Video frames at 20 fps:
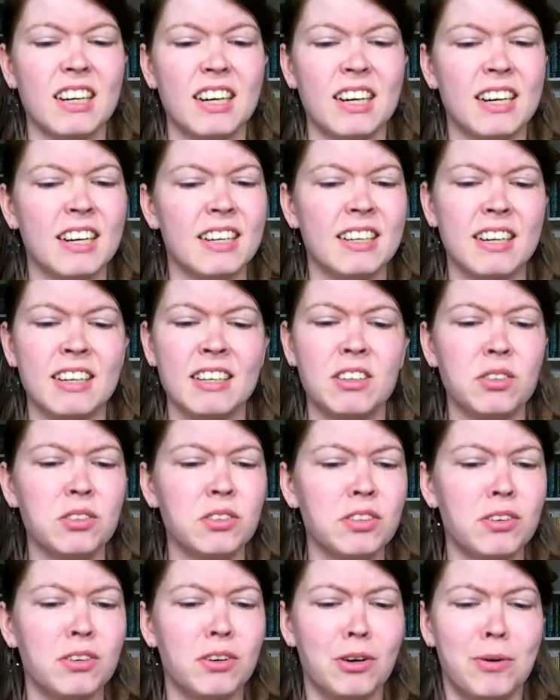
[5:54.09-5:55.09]
And I
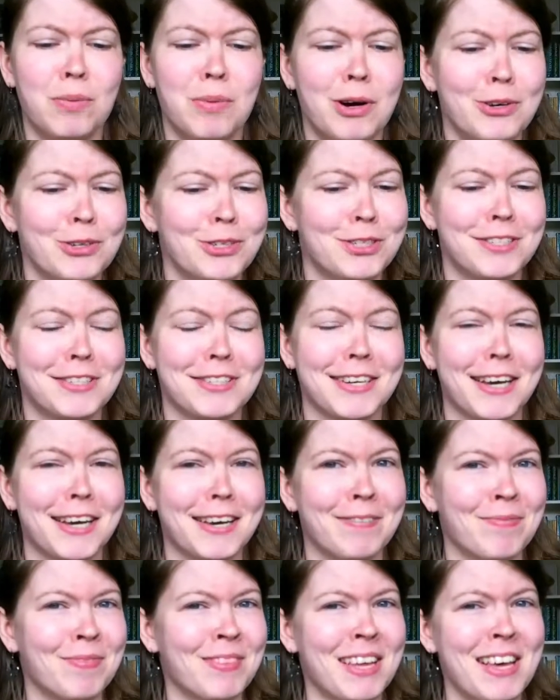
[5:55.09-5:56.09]
could almost
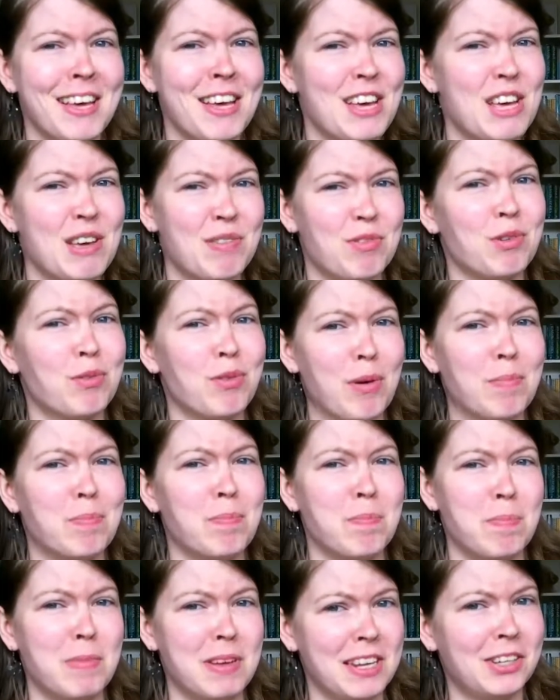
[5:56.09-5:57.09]
say, if you want
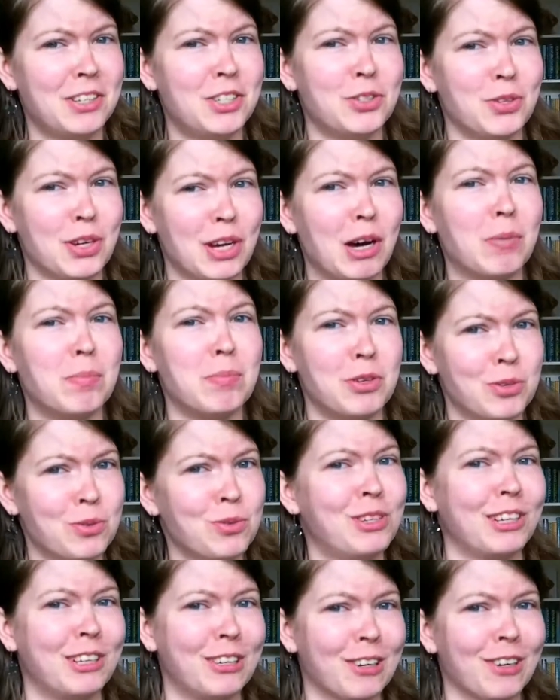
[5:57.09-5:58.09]
me to help you
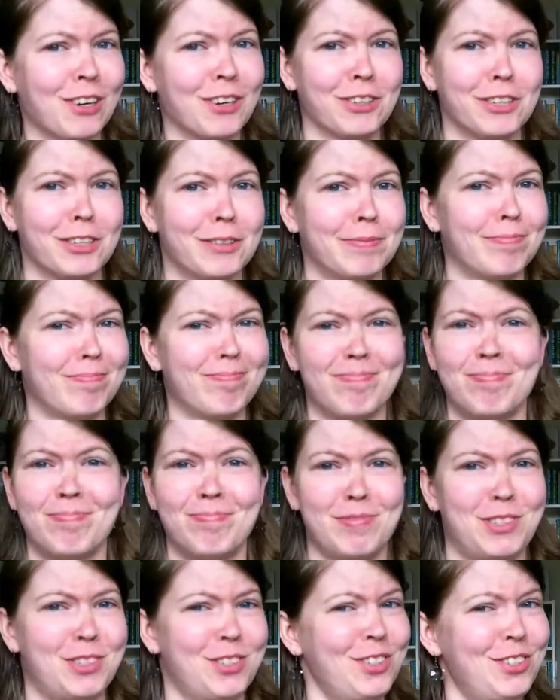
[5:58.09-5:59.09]
declutter,
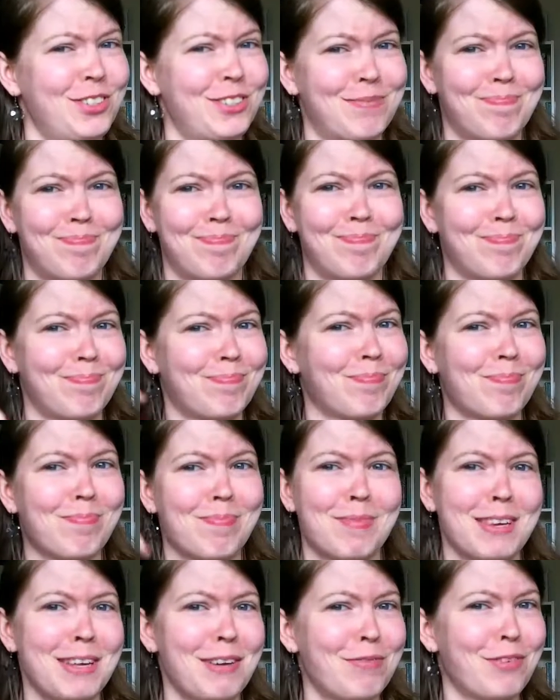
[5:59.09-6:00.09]
just
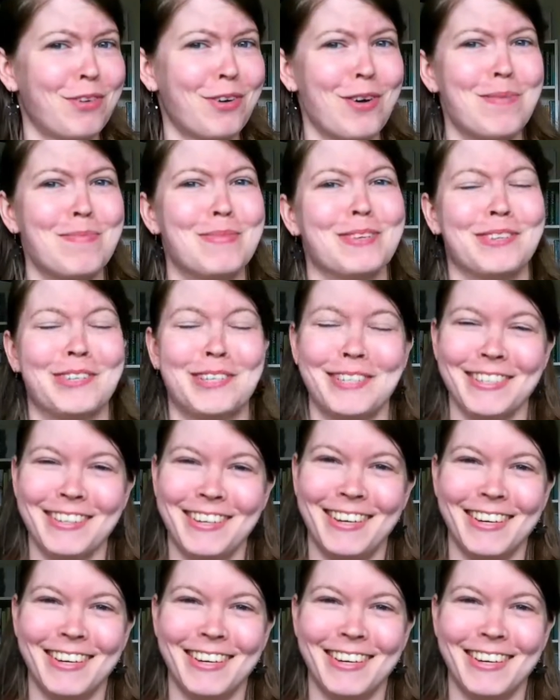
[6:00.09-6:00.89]
leave a comment.